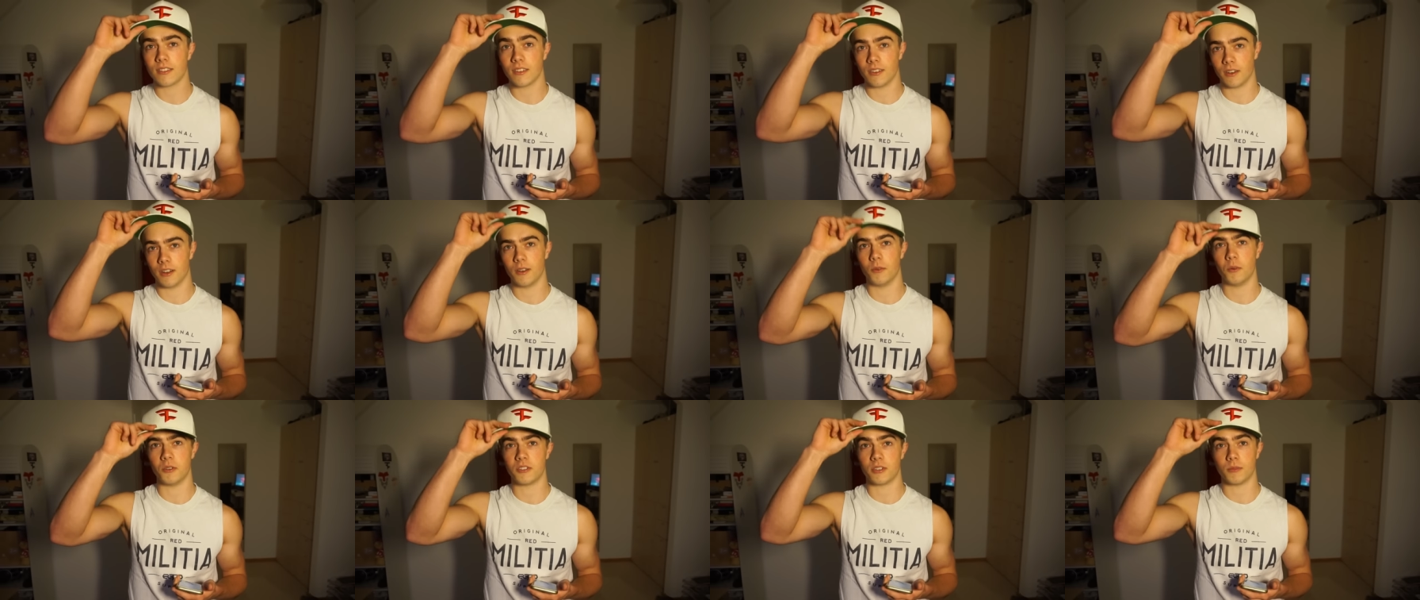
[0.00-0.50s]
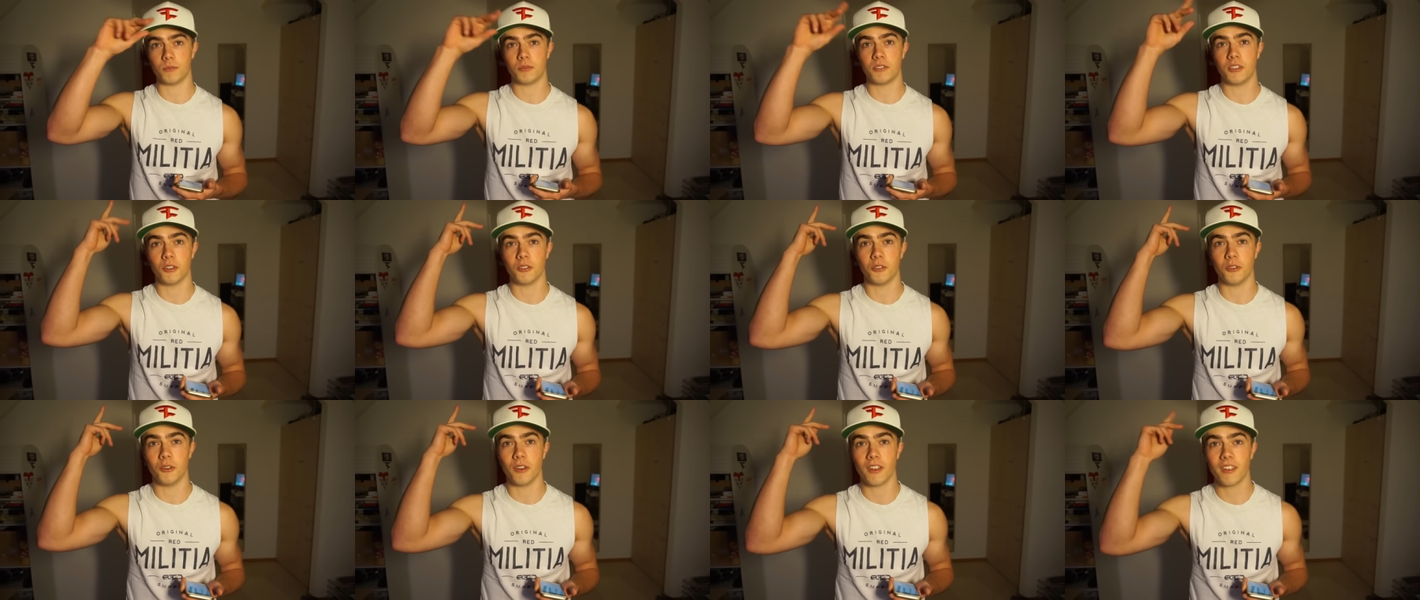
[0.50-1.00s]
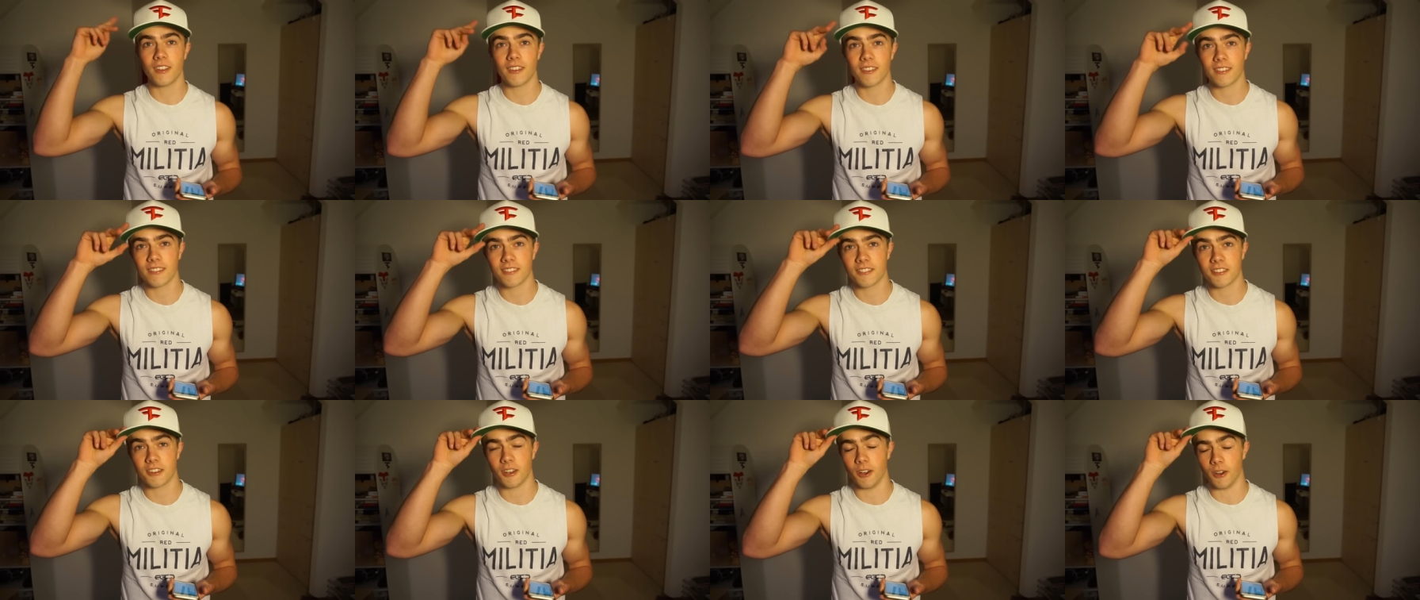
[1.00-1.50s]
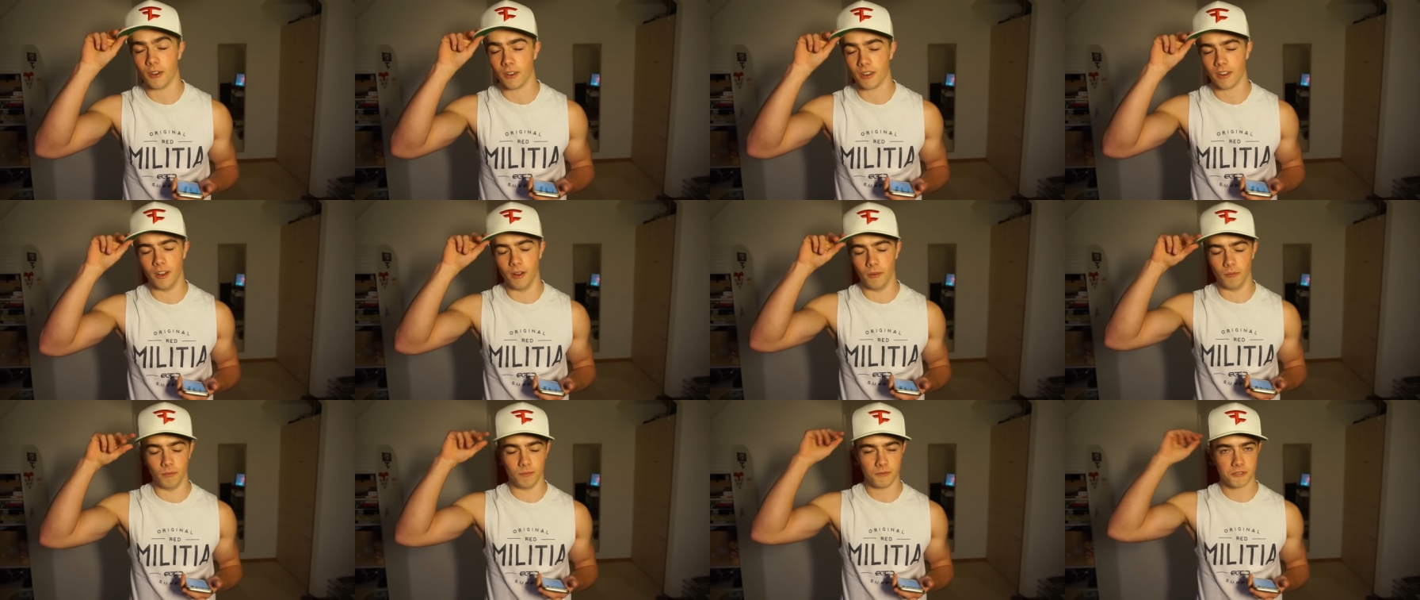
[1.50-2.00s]
uh, which I'm still doing. So
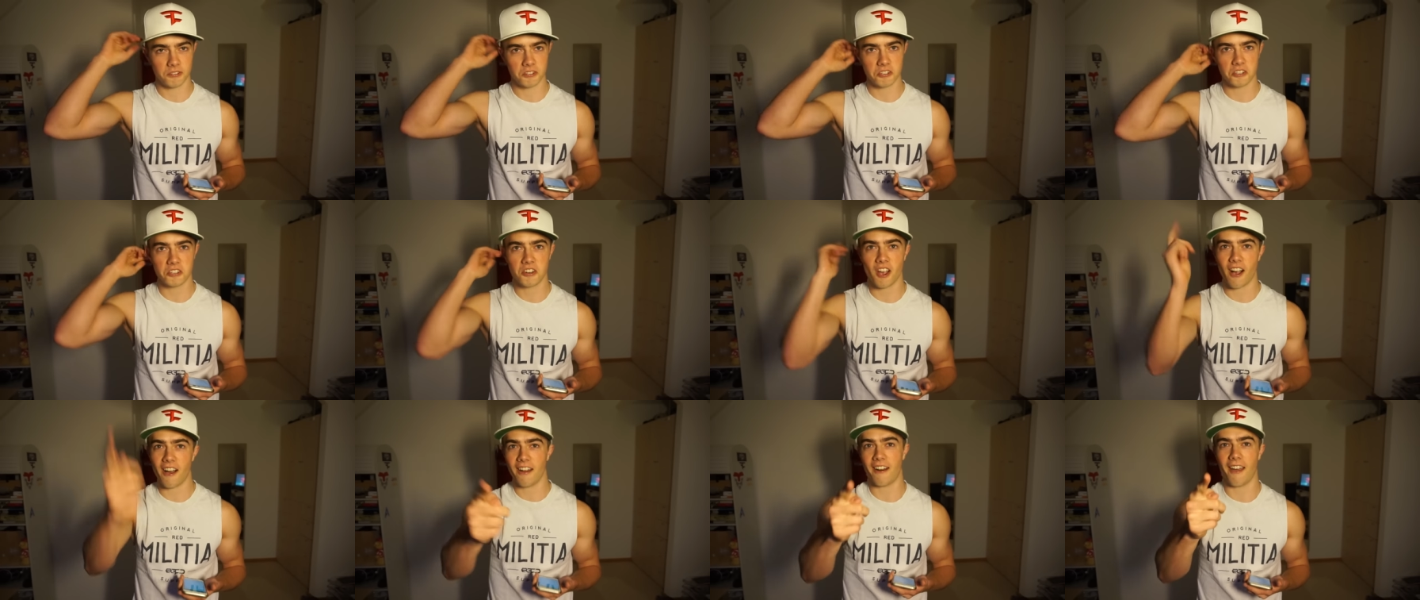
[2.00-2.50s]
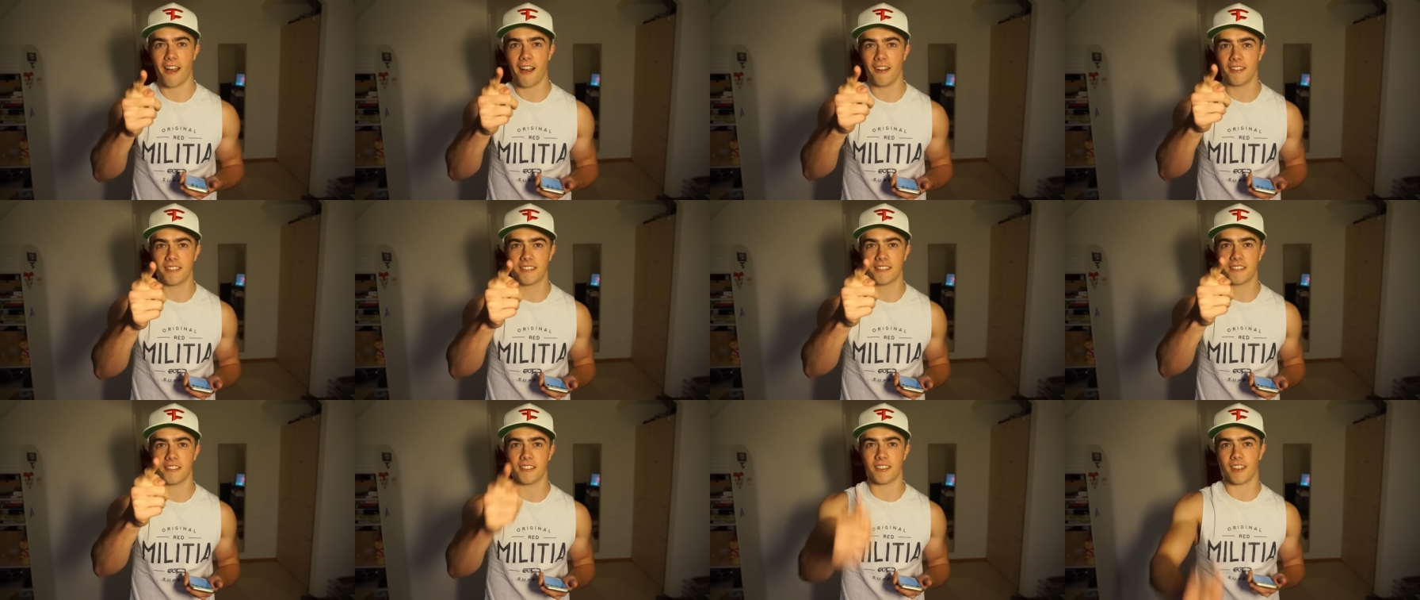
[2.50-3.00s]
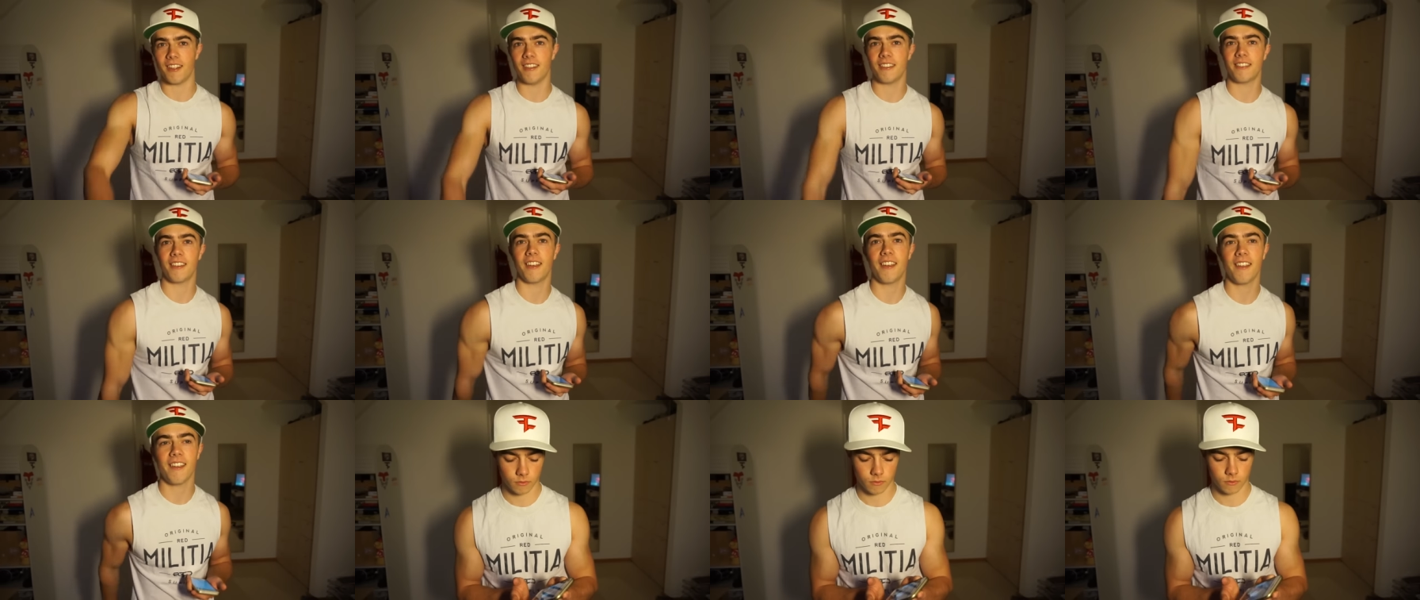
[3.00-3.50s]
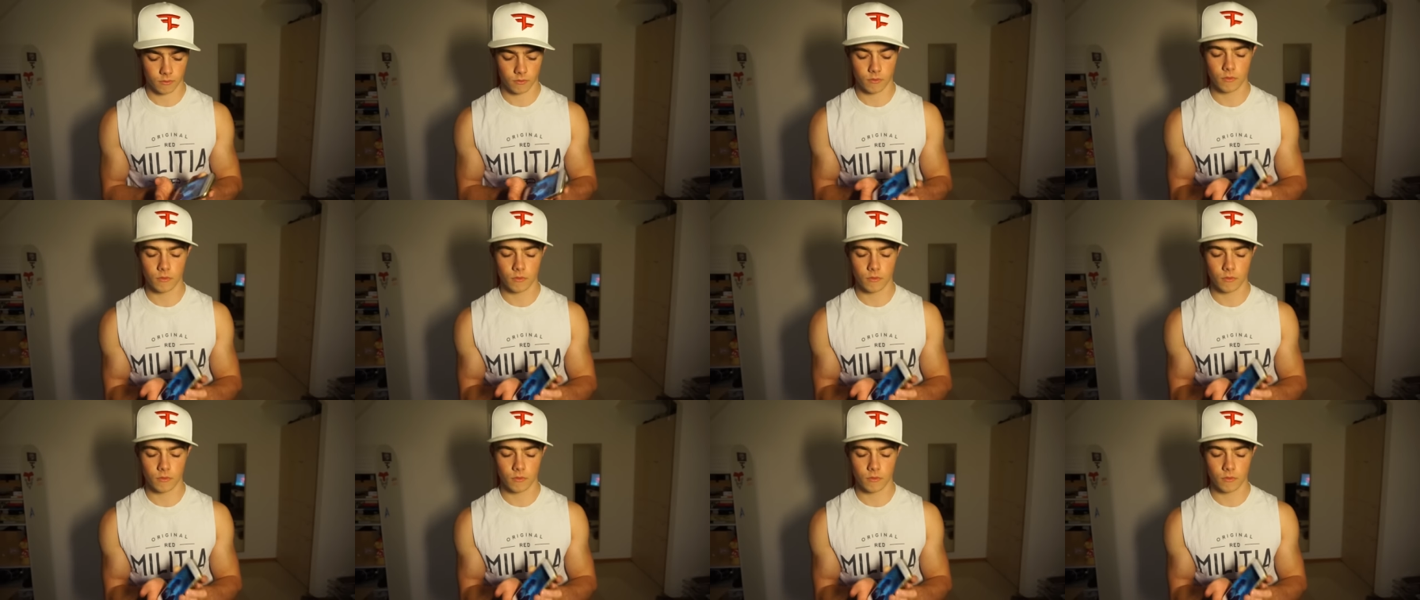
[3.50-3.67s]
um, shout out to Sensei.